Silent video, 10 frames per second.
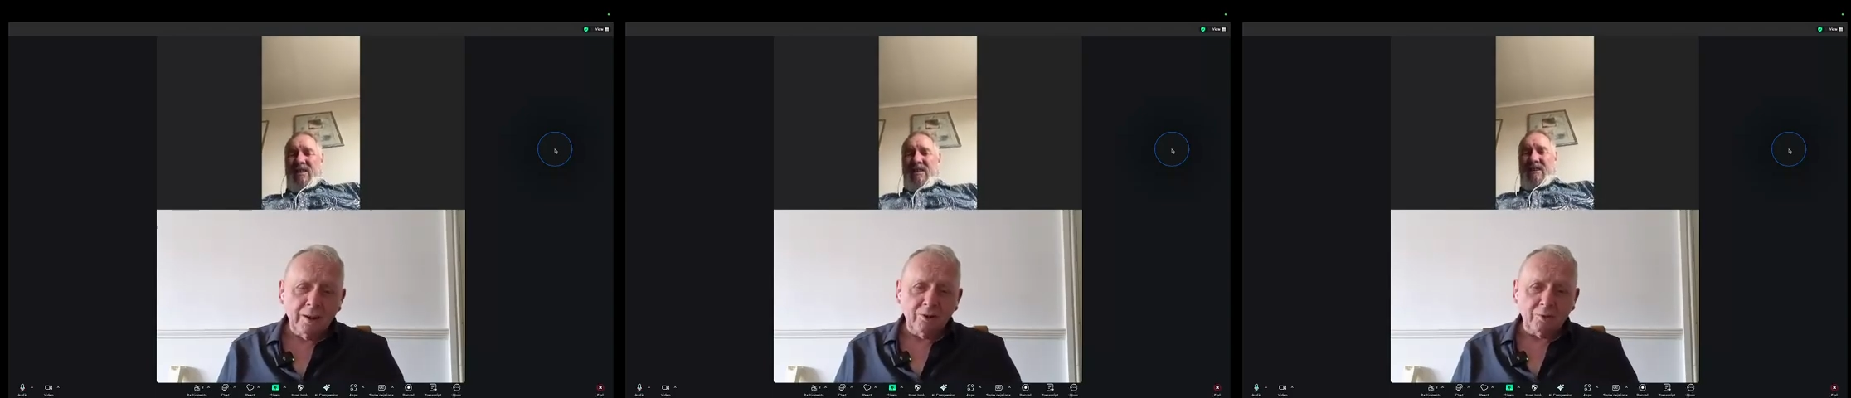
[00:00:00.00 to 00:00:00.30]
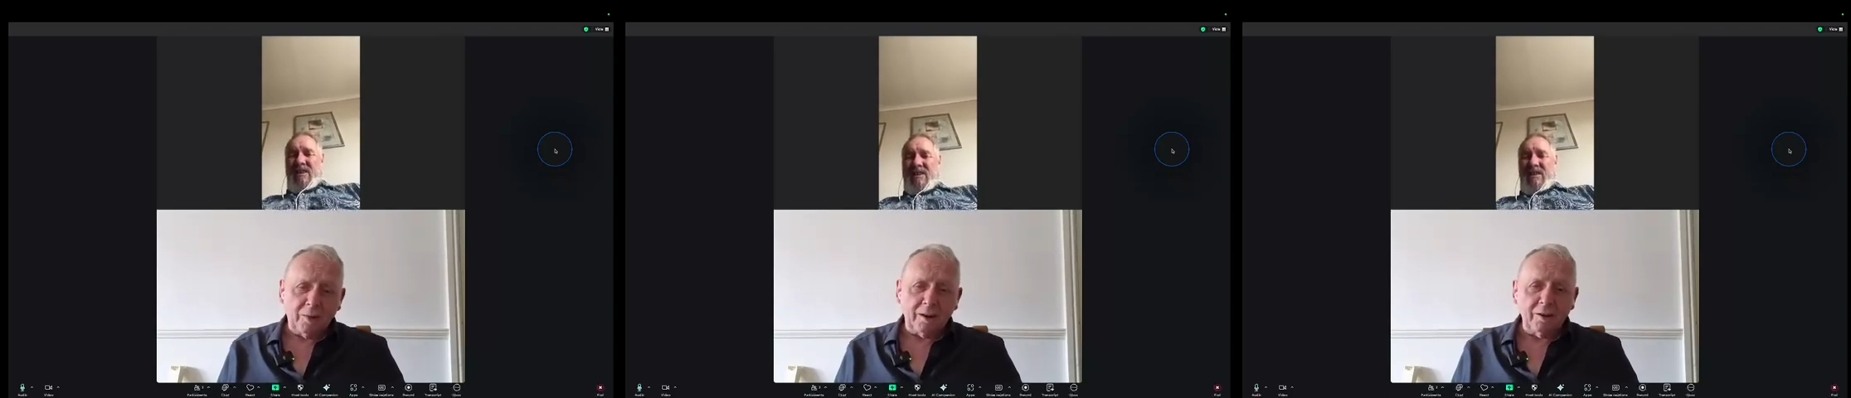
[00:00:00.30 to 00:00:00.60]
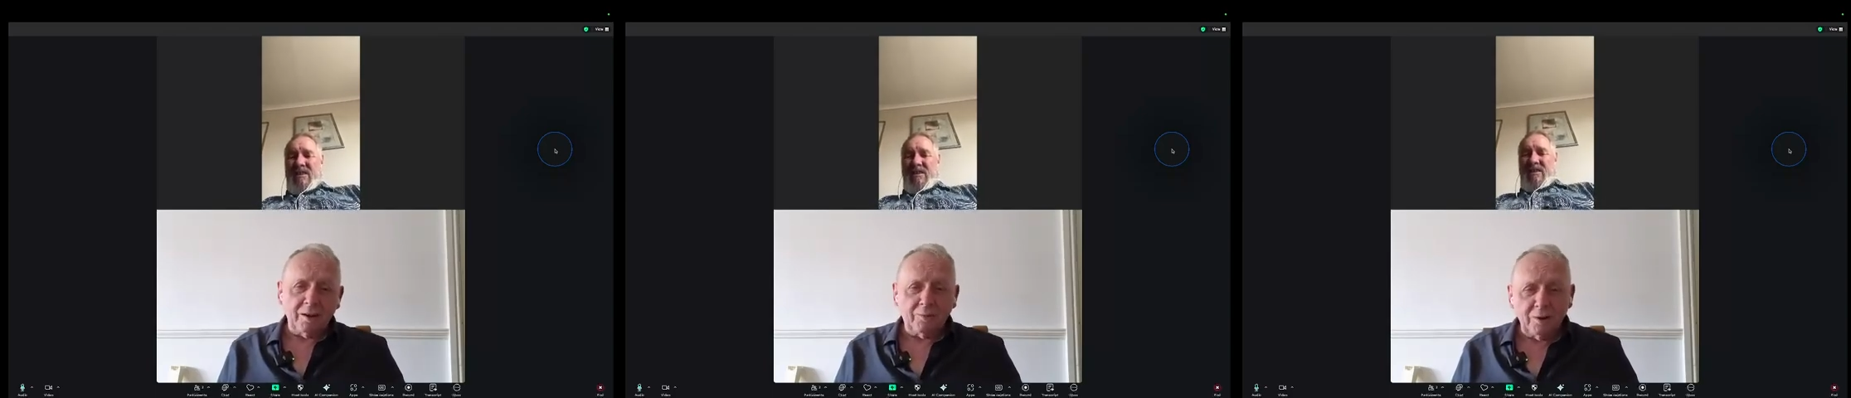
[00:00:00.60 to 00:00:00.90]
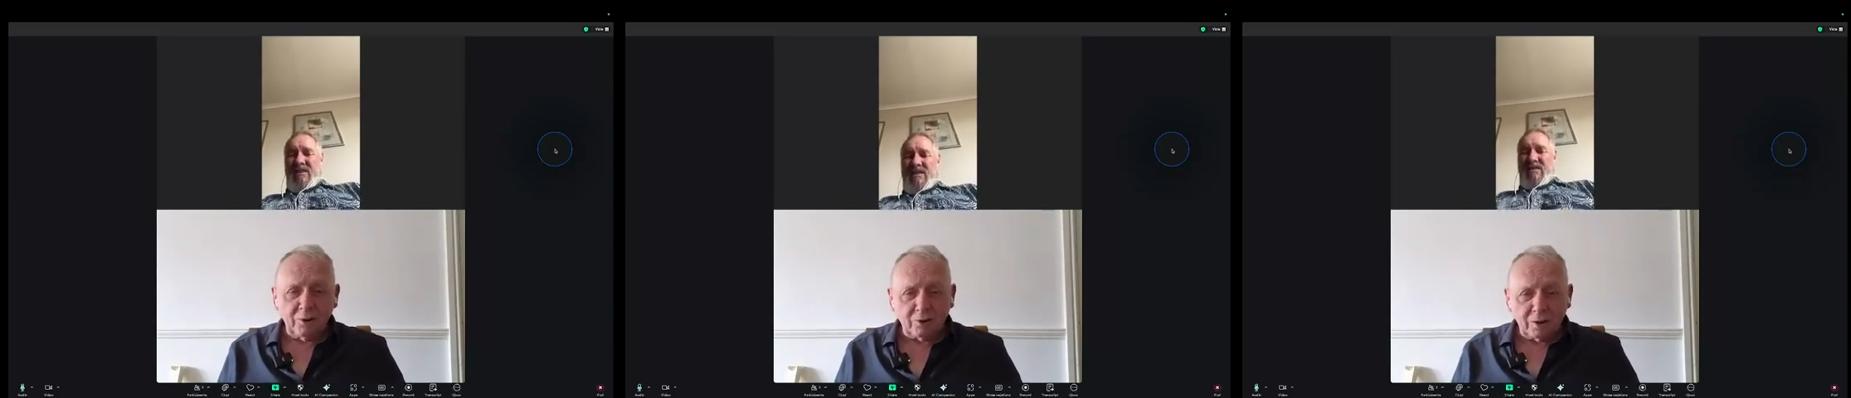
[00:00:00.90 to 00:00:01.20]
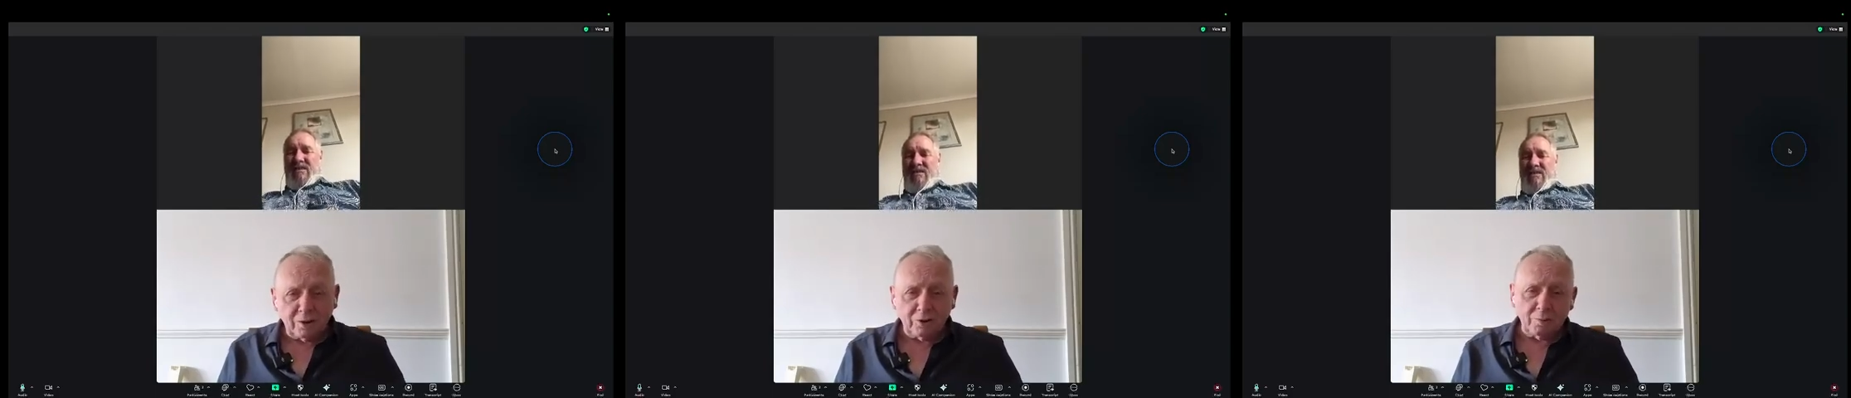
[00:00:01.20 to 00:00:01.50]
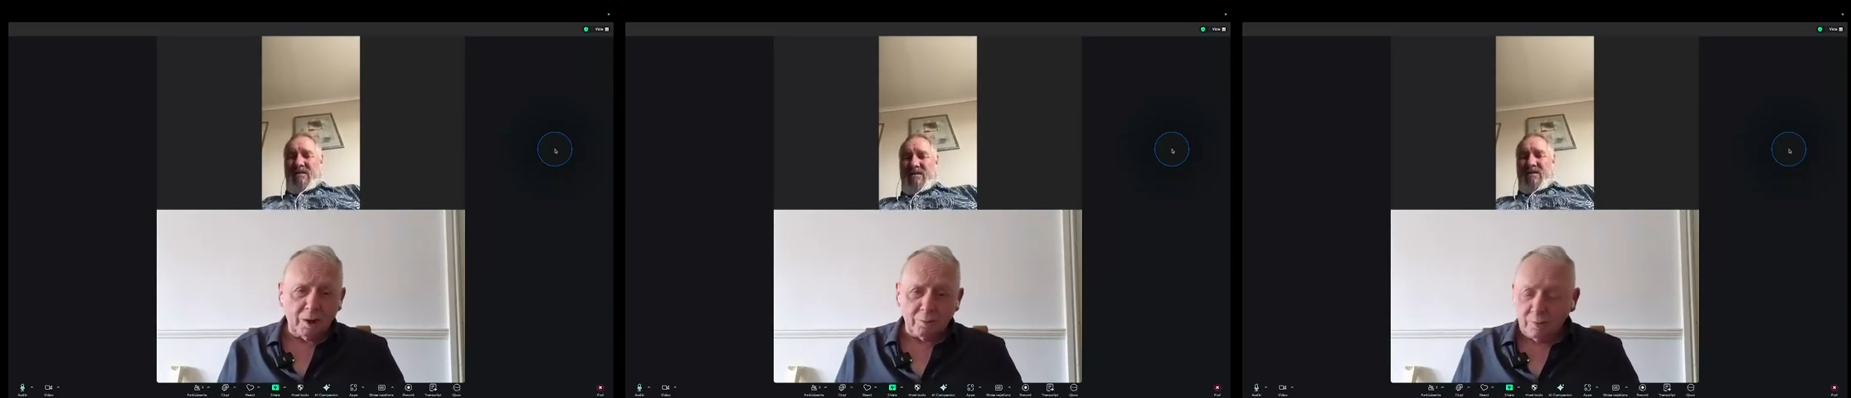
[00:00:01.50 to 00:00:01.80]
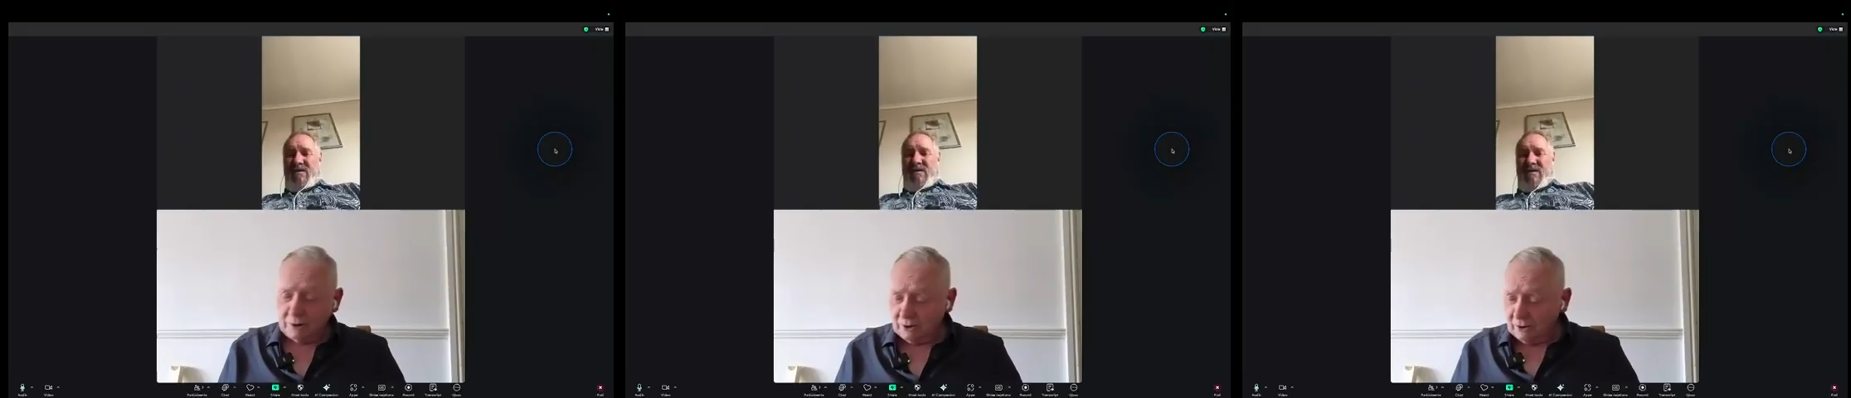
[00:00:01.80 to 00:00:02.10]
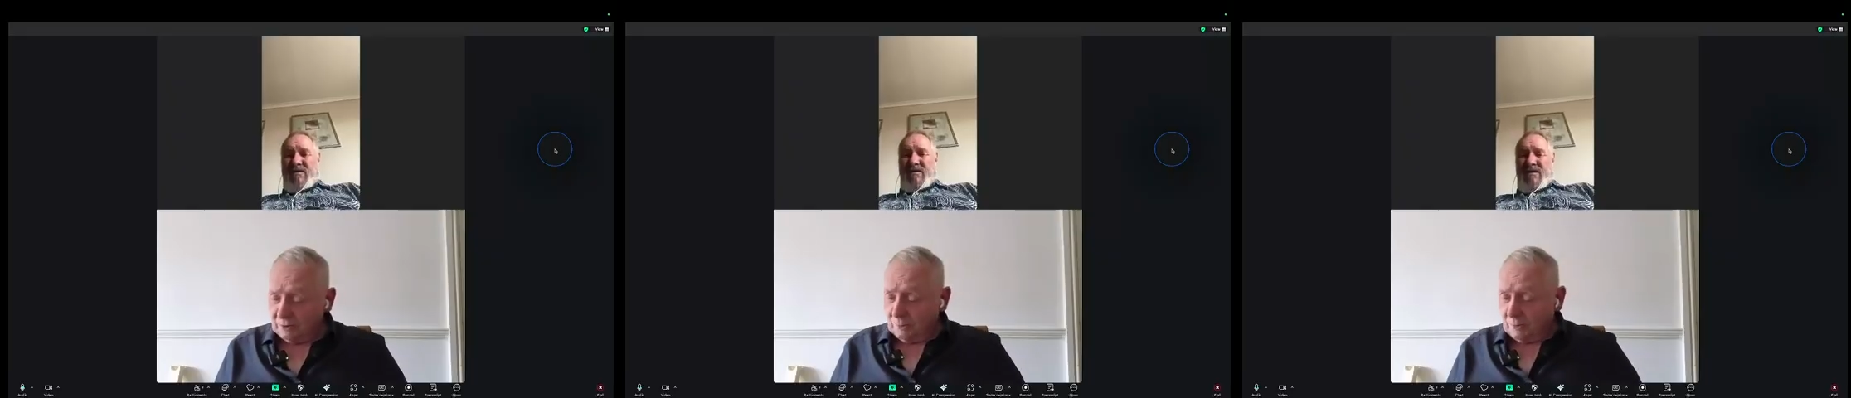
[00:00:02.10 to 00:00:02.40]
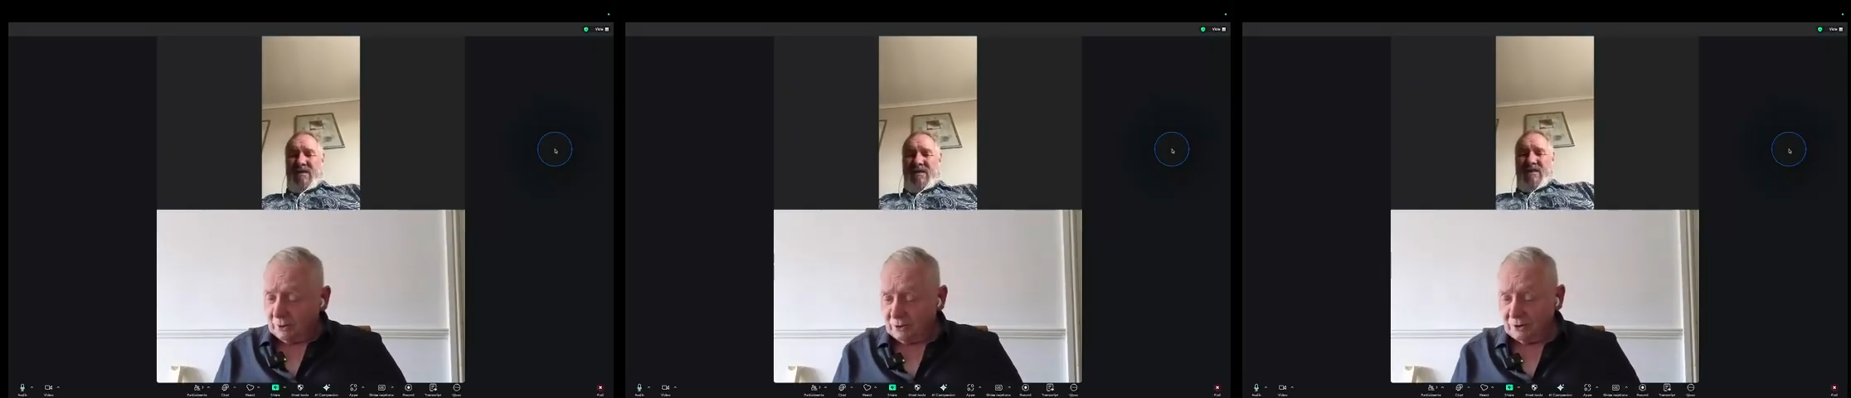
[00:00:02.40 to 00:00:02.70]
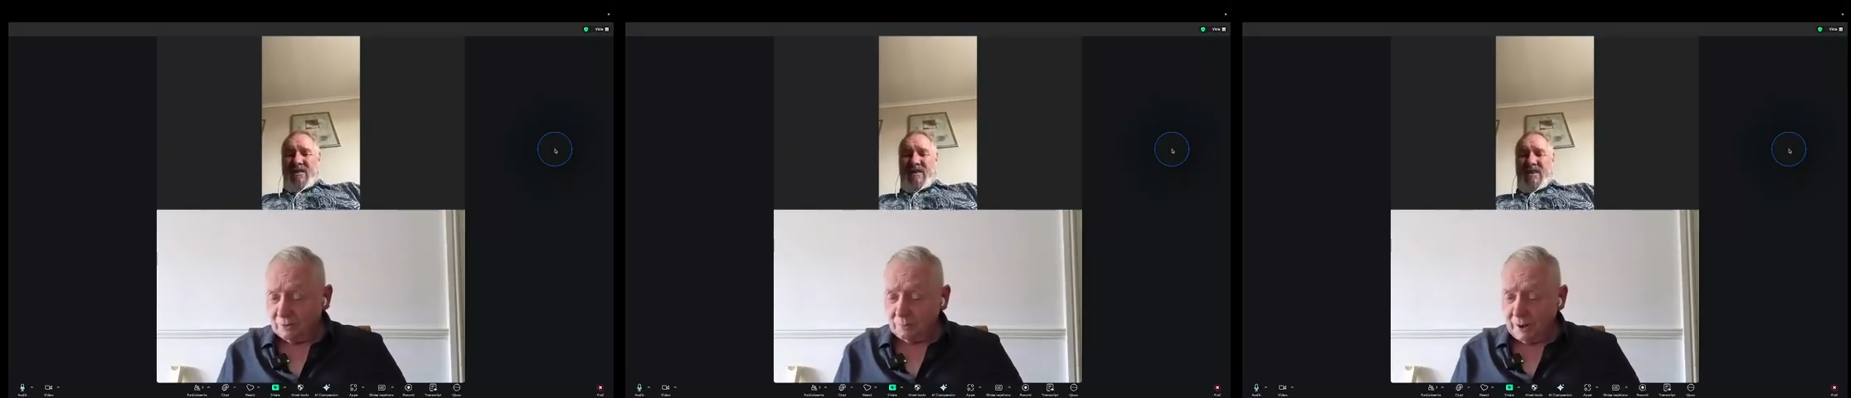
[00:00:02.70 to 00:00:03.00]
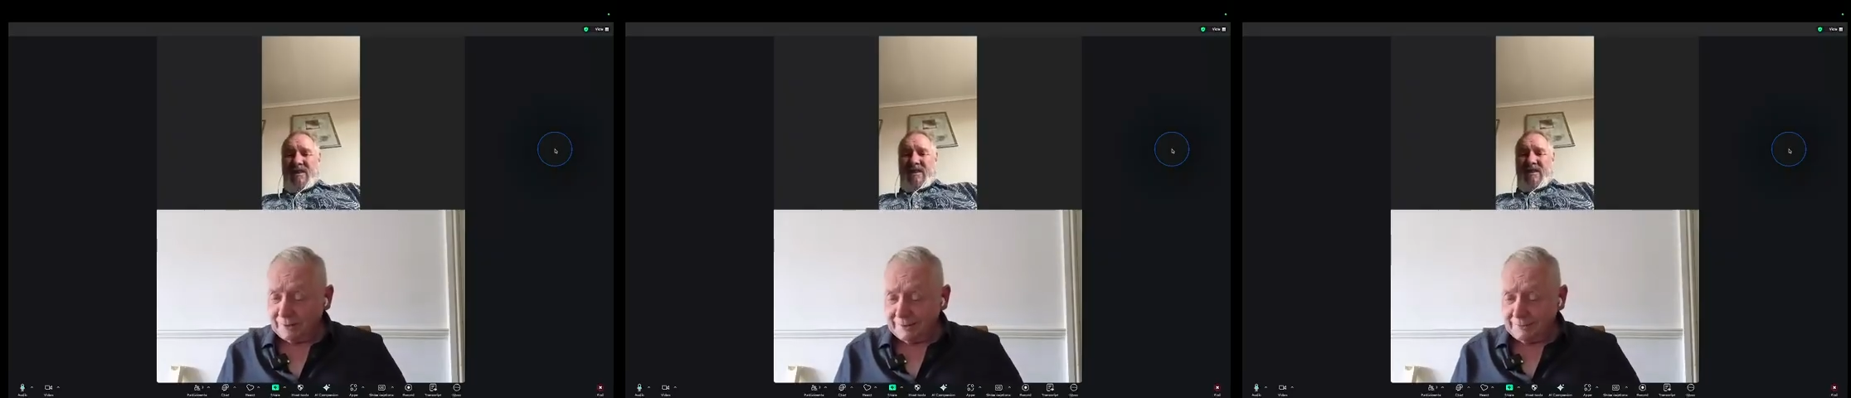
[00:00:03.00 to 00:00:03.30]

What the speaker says: to make life easier, to make meetings better.